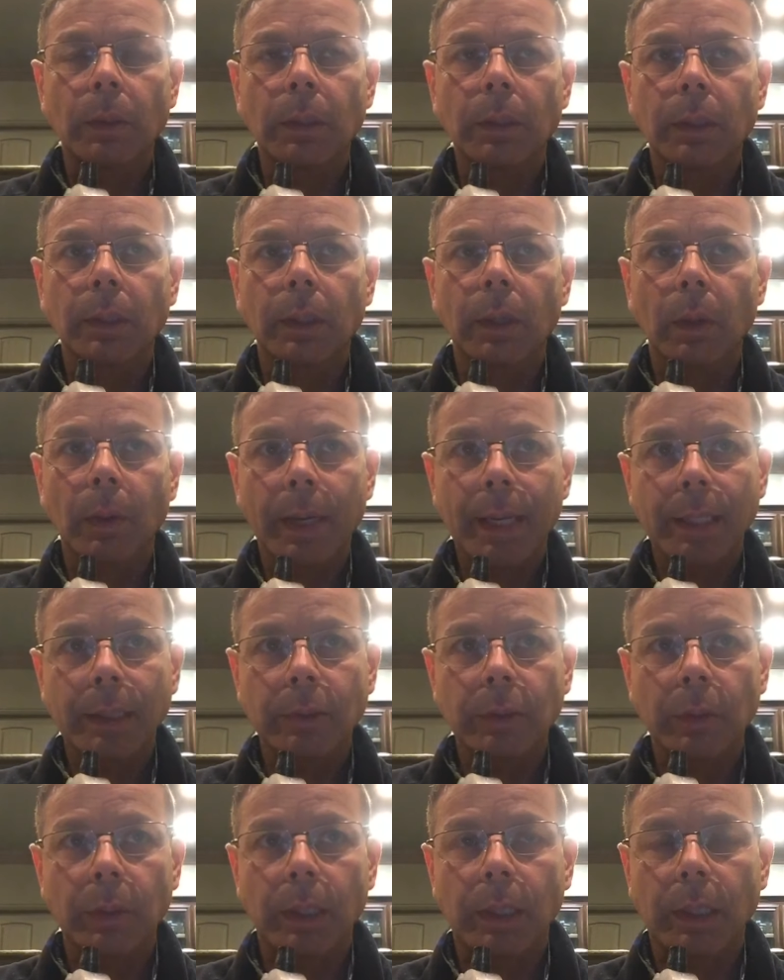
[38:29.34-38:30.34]
go ahead and
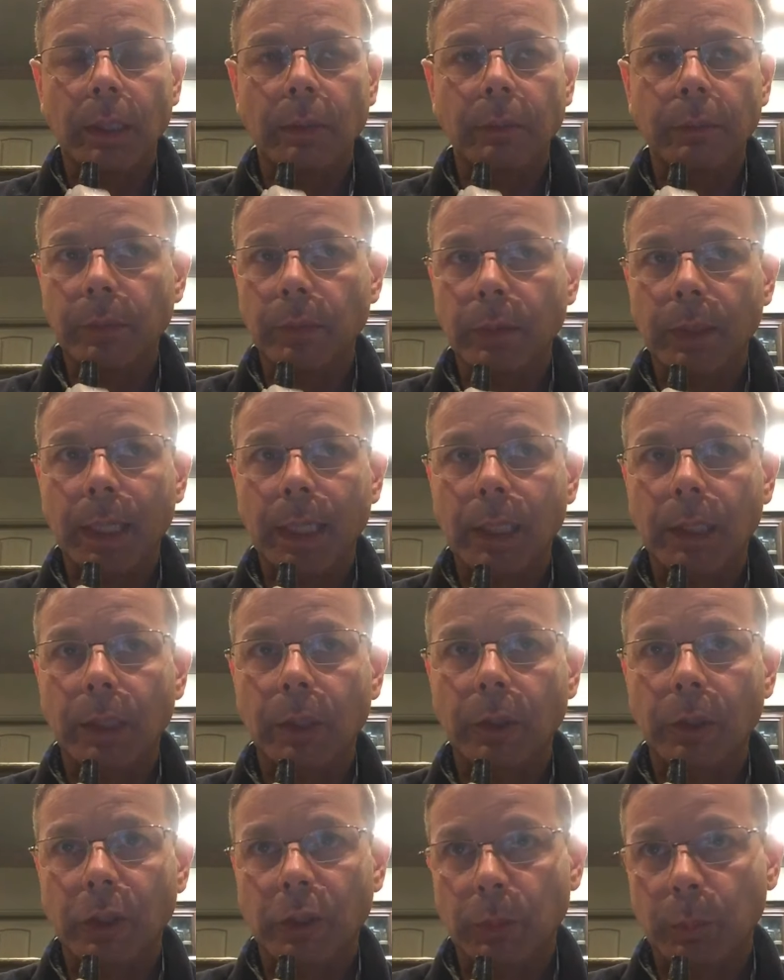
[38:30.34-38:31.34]
do it. And you get a good
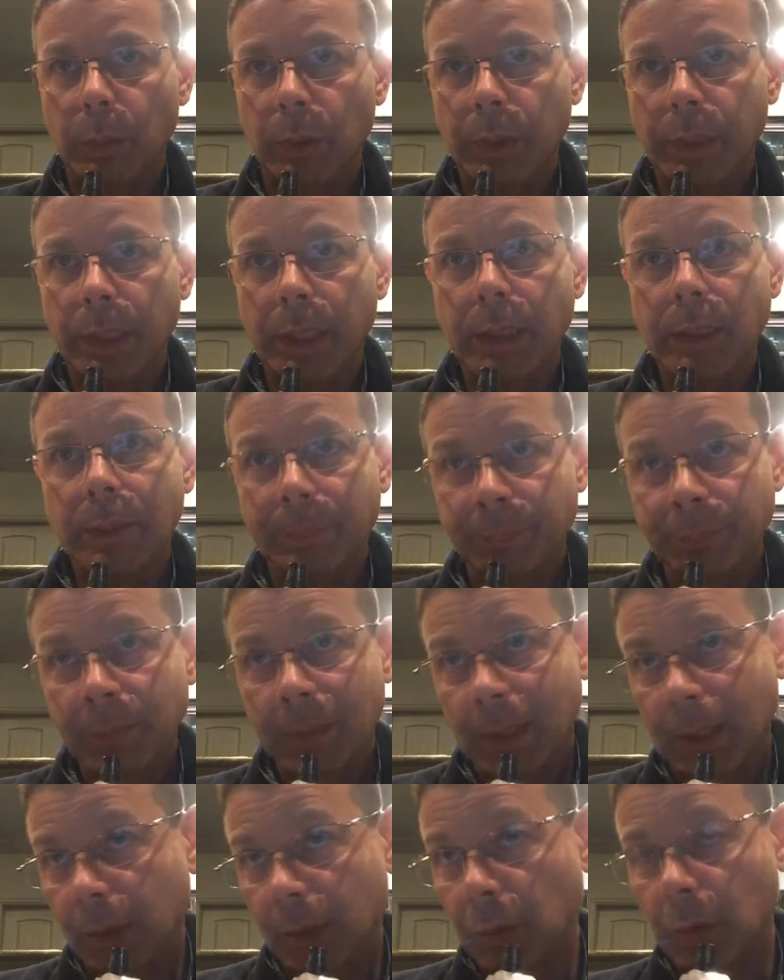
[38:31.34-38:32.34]
experience,
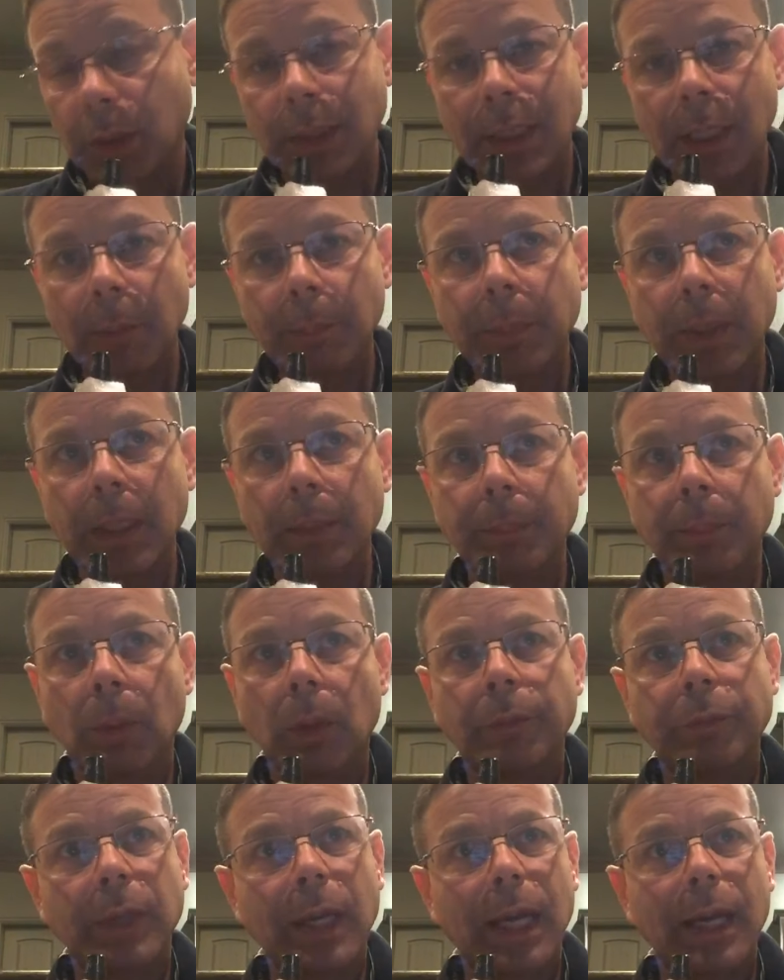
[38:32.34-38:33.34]
you can tell people.
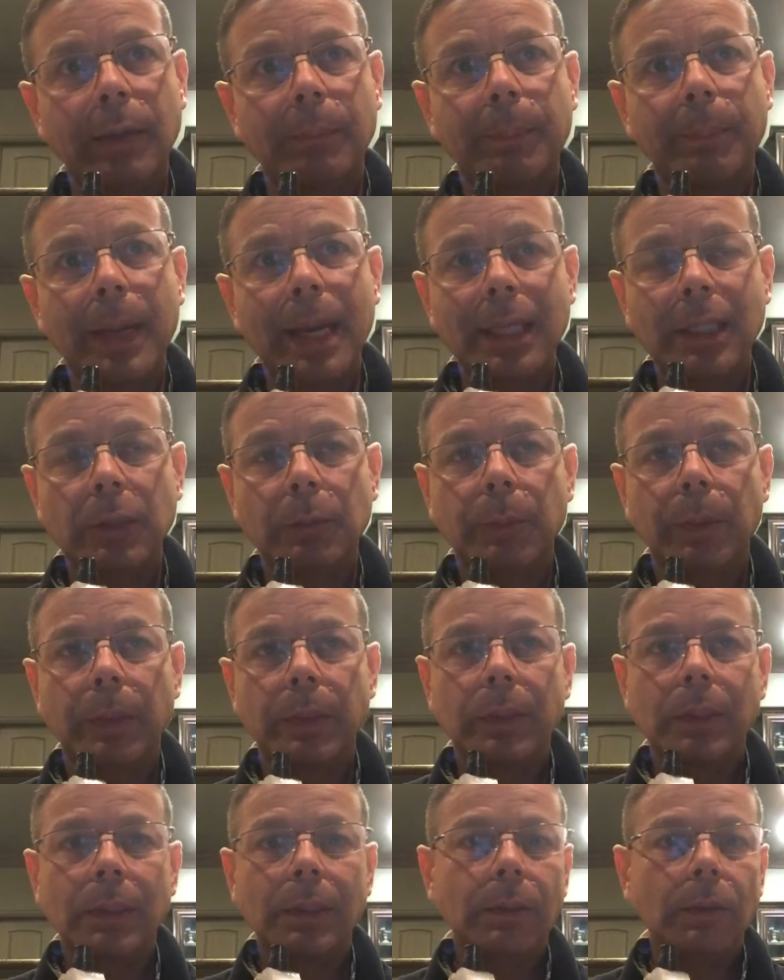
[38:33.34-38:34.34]
If you had a bad experience,
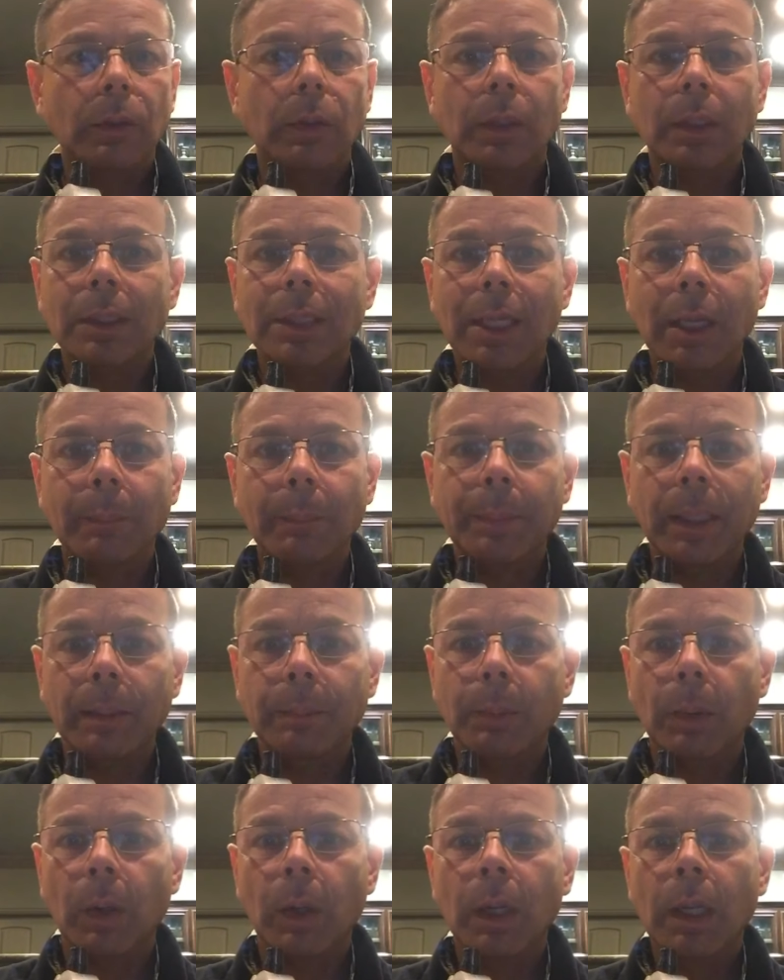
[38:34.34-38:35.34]
you can tell
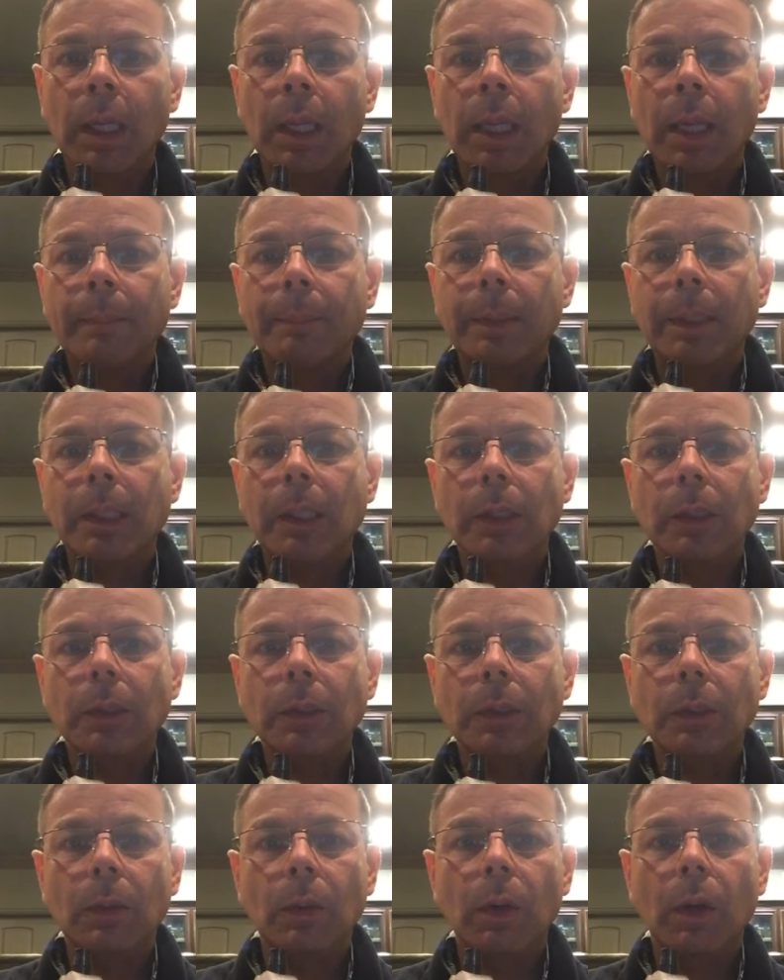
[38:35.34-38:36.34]
people.
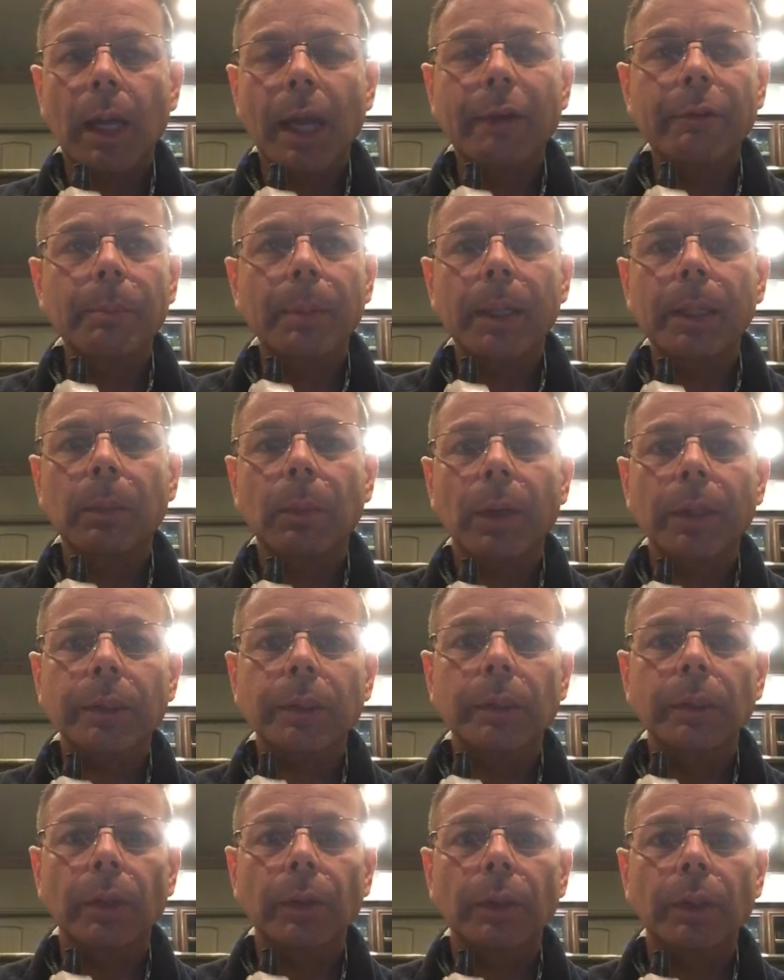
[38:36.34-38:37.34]
Because everybody wants to
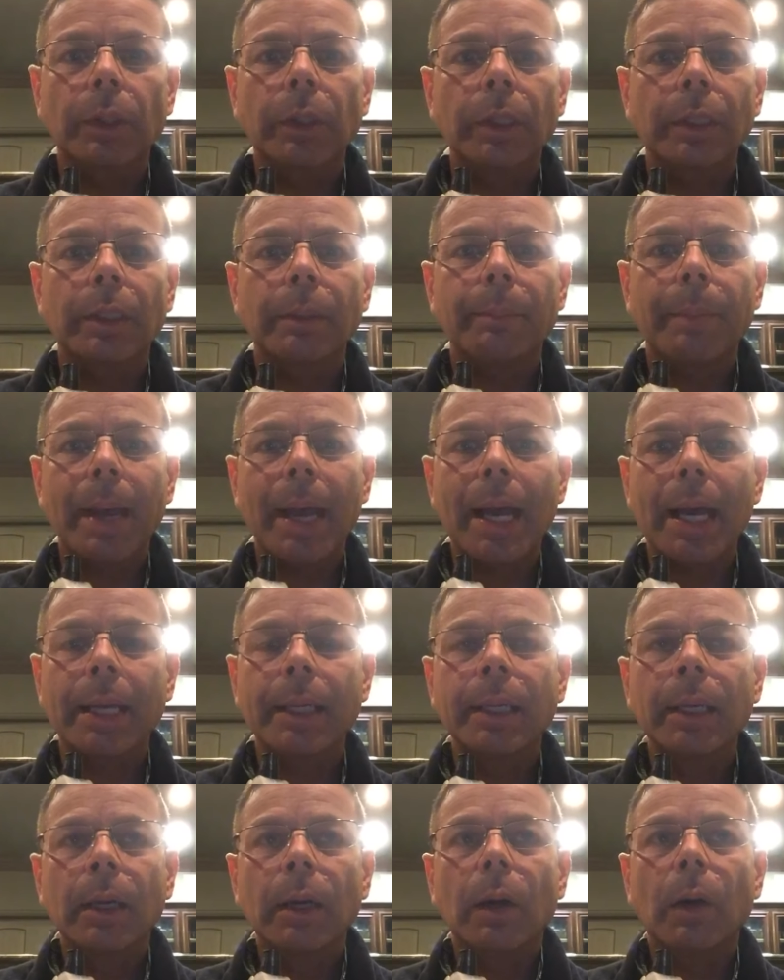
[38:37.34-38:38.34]
know the good and the bad,
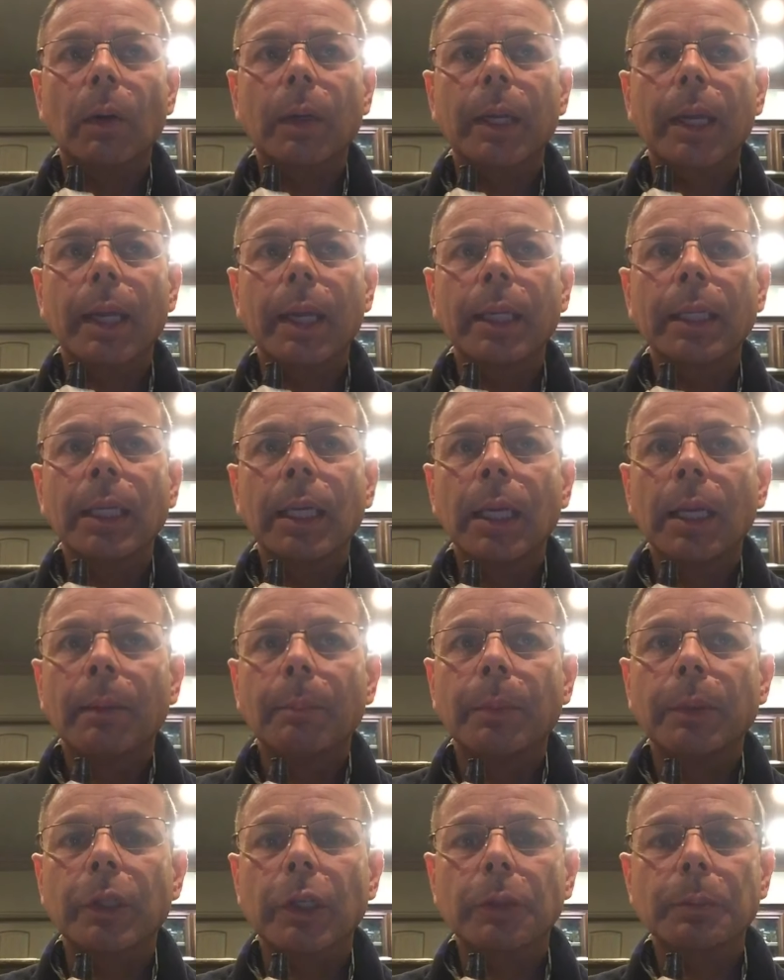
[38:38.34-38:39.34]
okay?
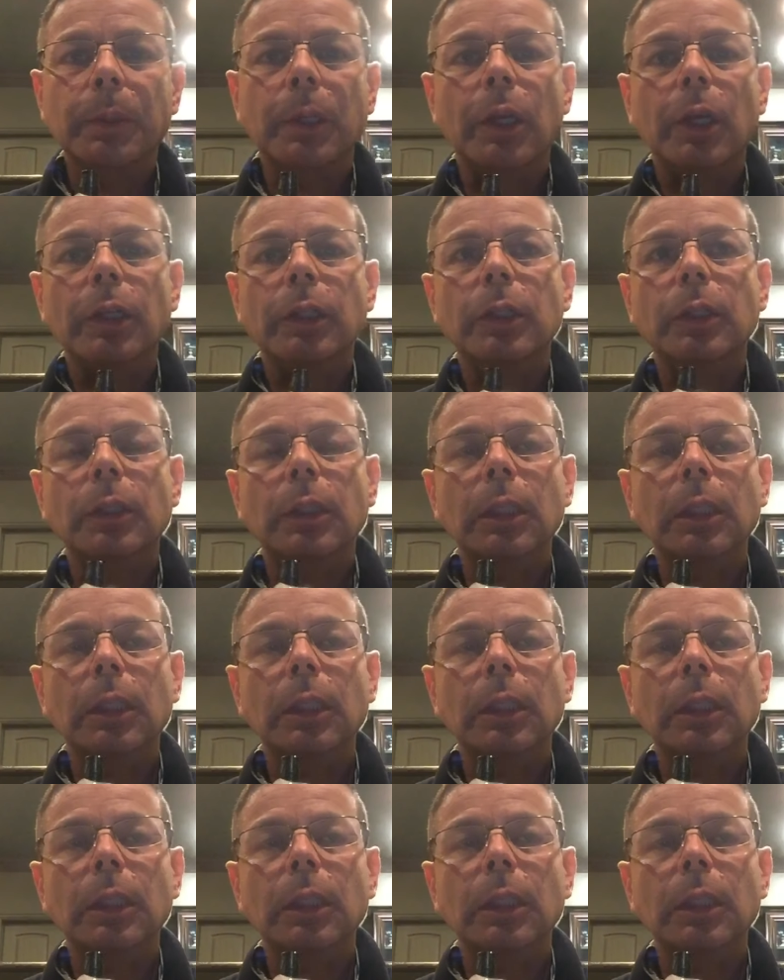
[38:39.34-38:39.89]
But just because,